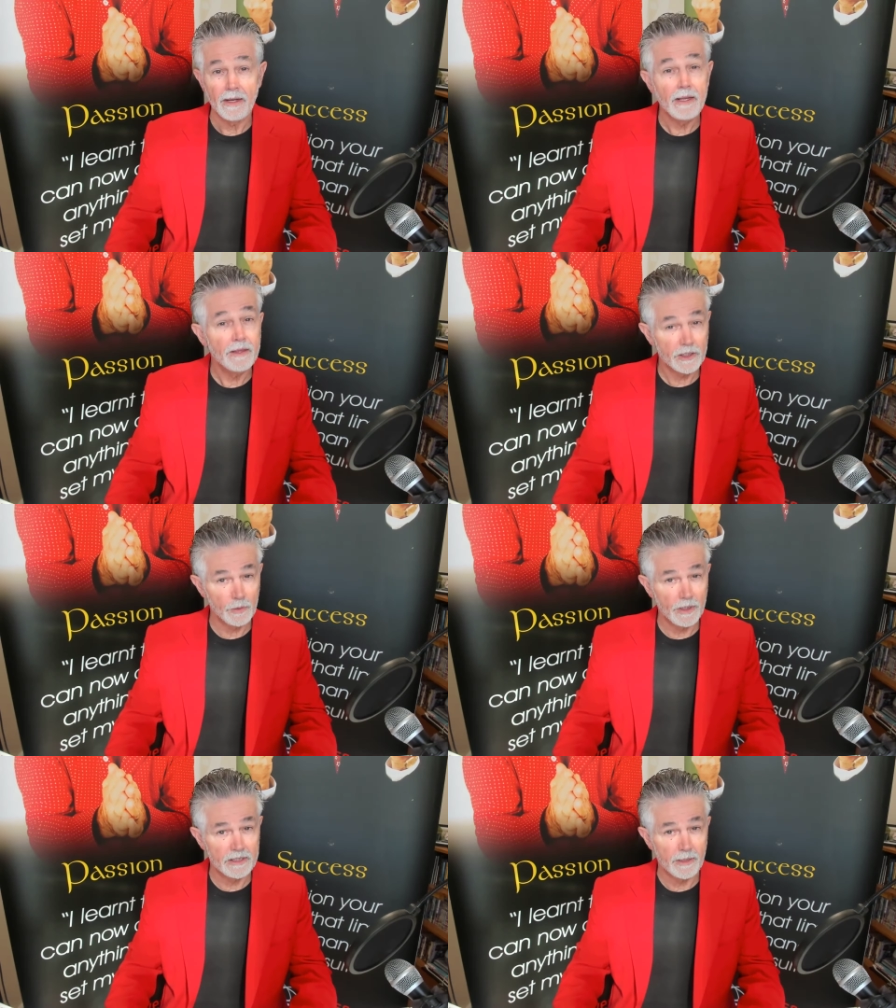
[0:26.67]
In this
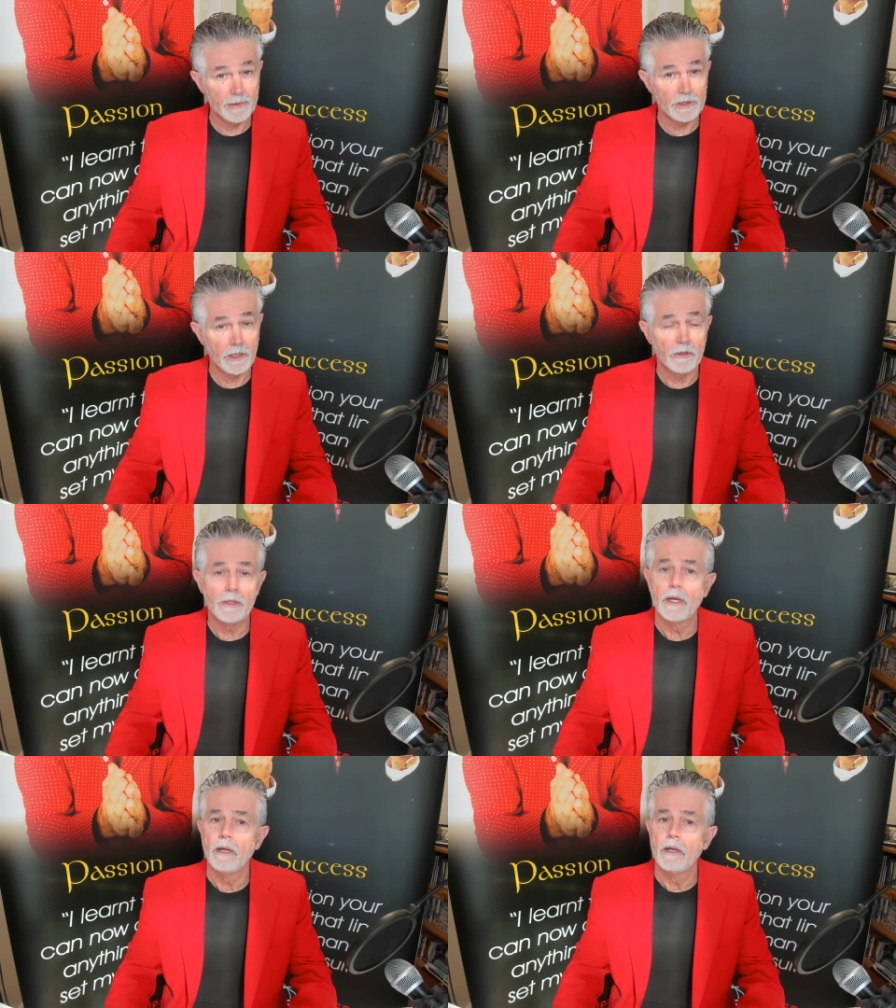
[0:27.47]
week's
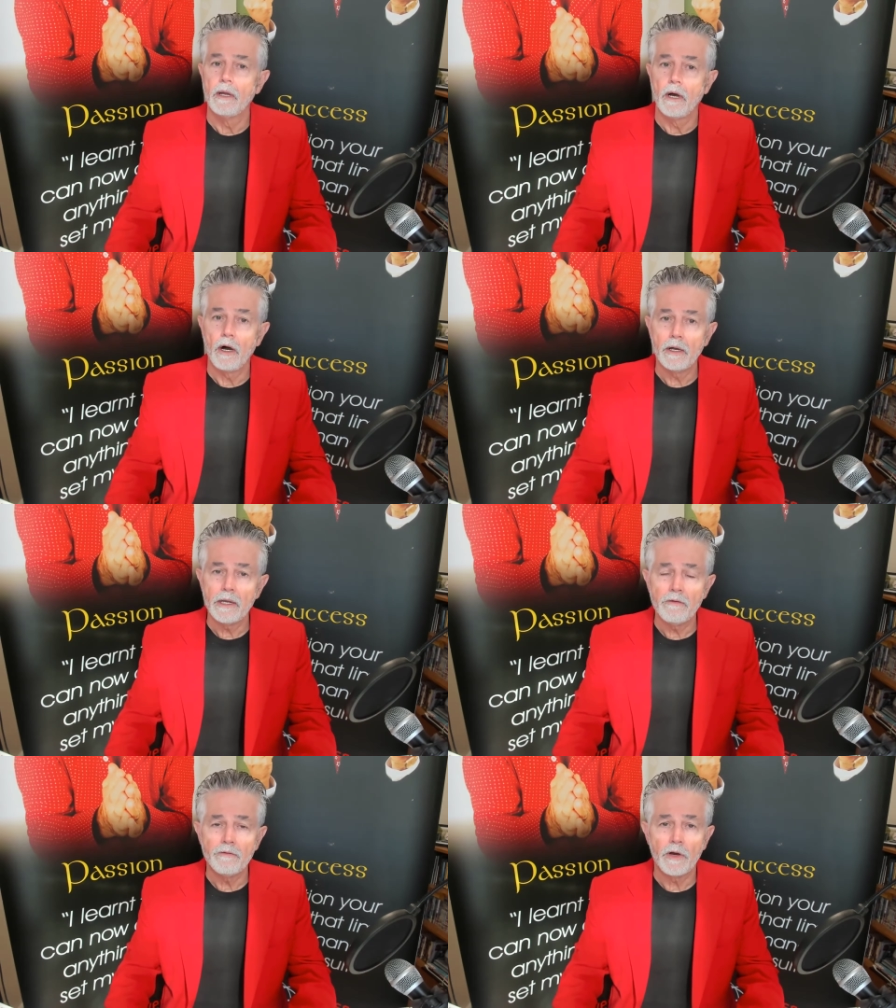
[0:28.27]
episode, I
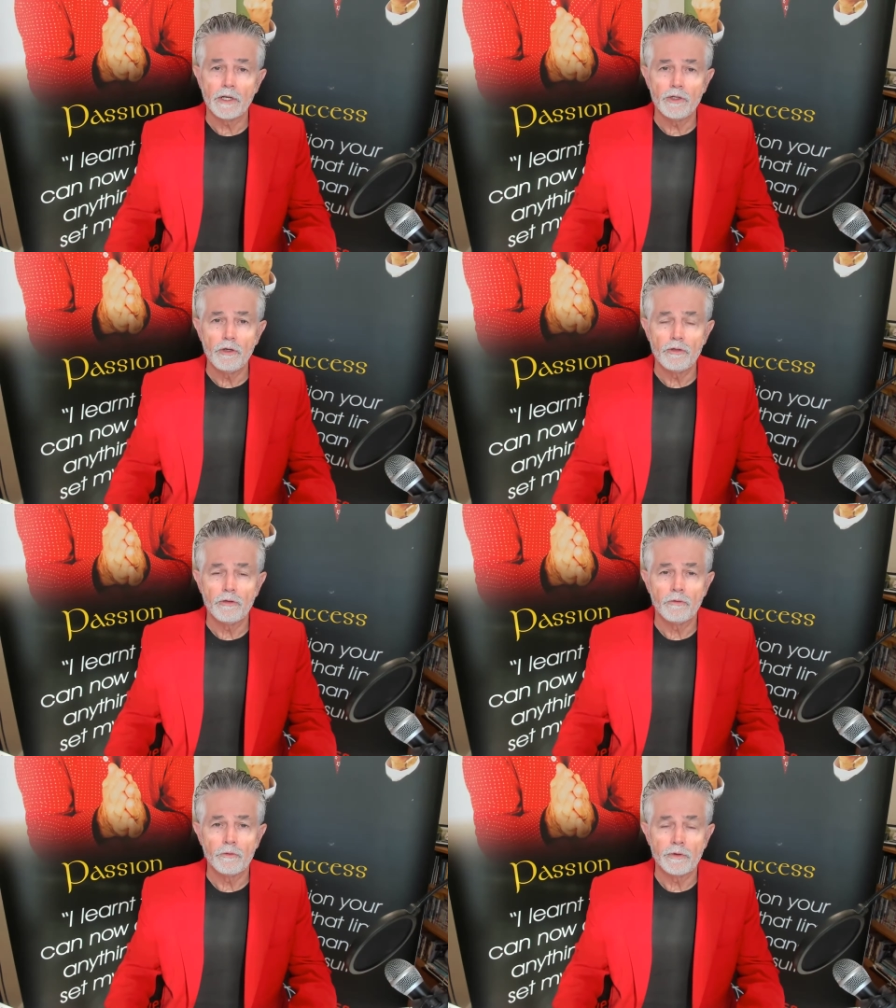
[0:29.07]
invite you
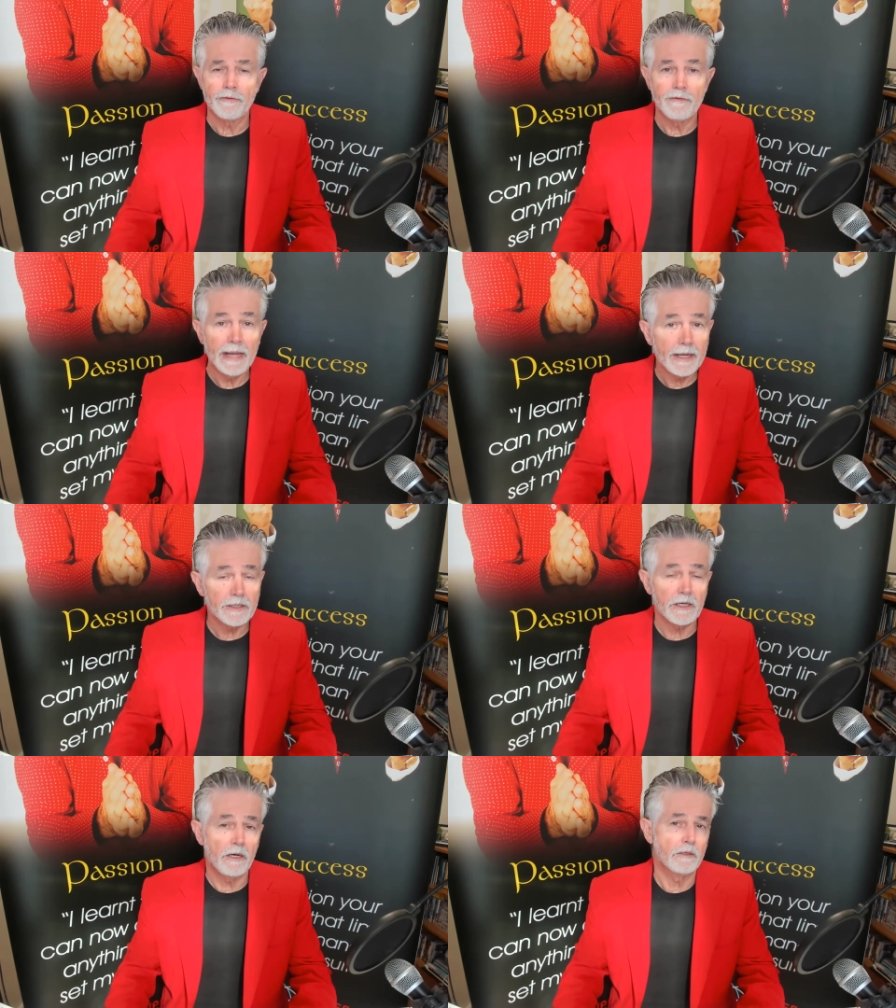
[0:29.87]
to
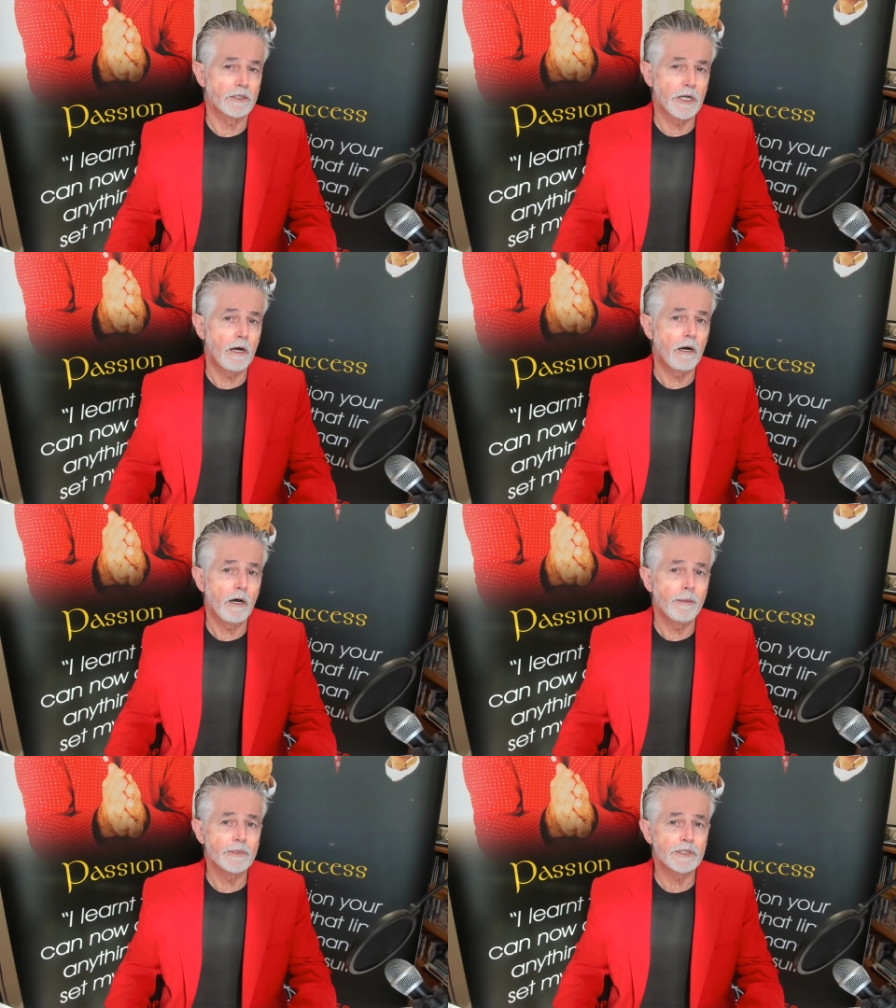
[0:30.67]
reflect on
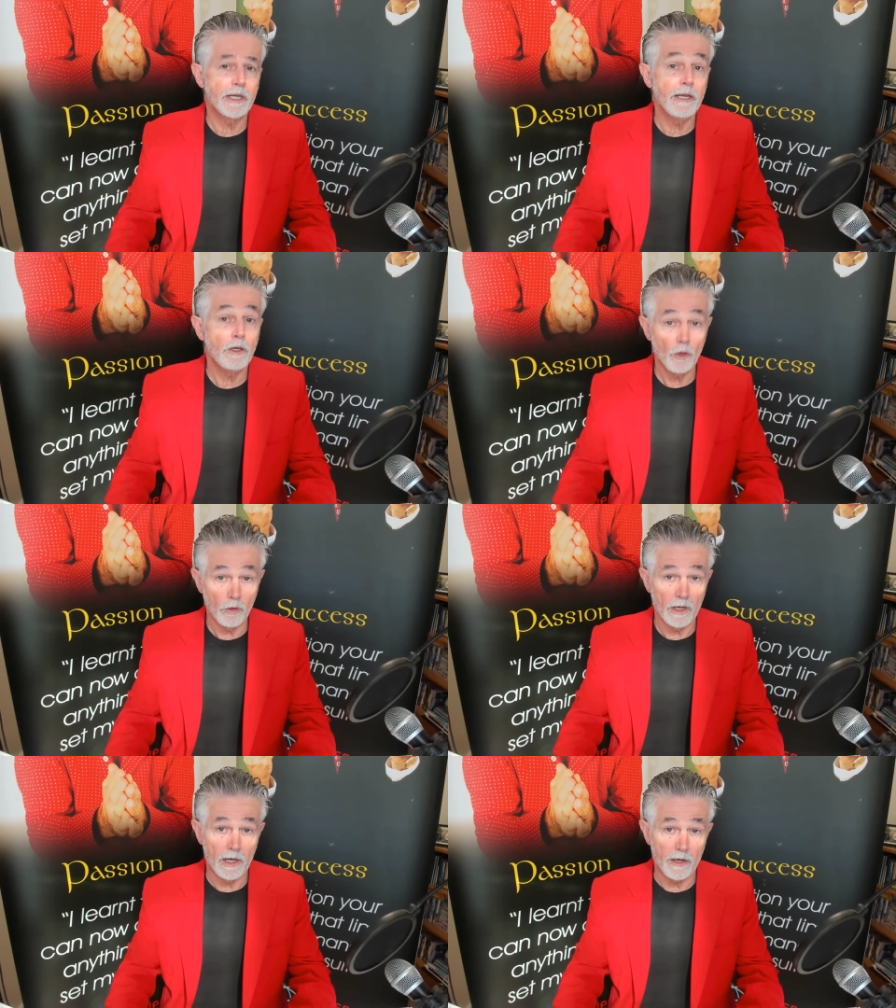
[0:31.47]
times in
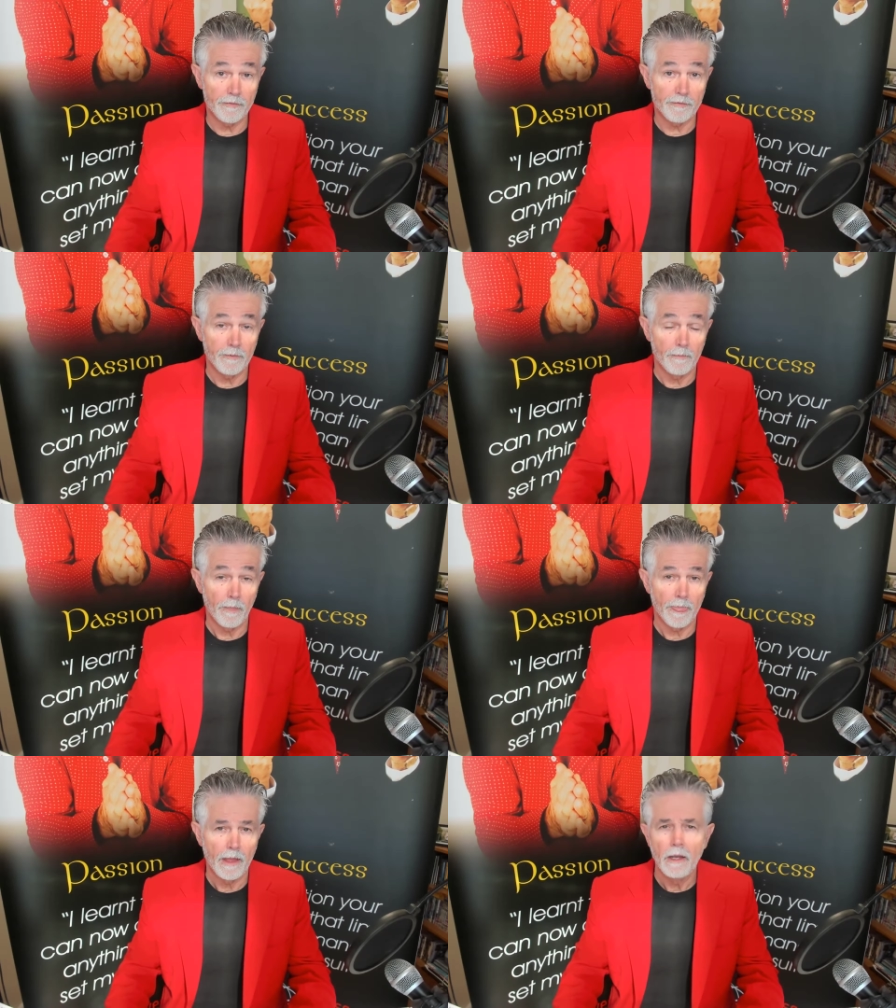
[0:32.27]
your life
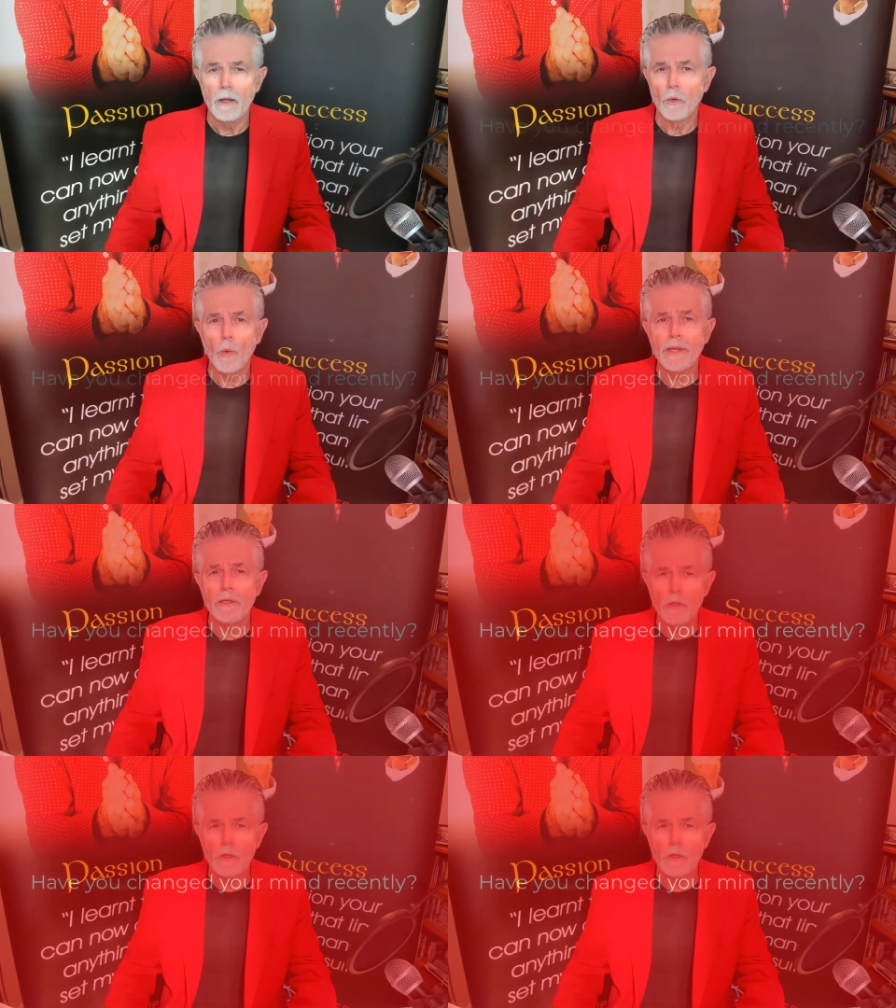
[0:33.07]
when